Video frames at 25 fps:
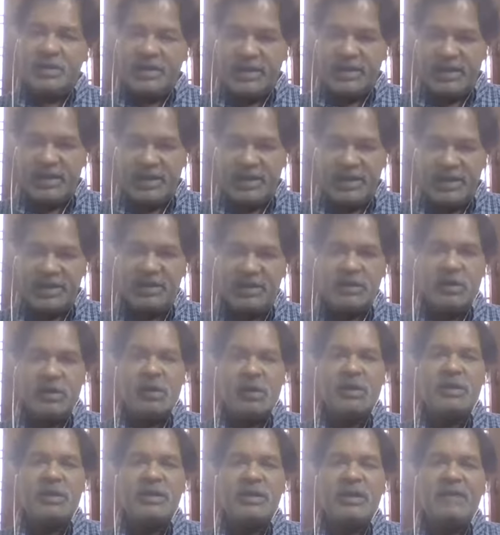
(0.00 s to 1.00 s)
a
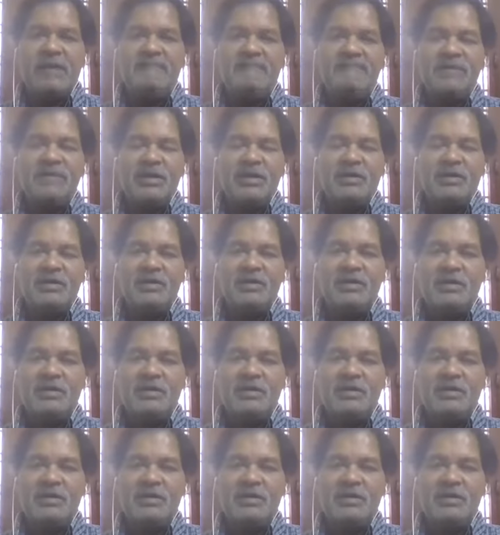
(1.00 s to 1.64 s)
number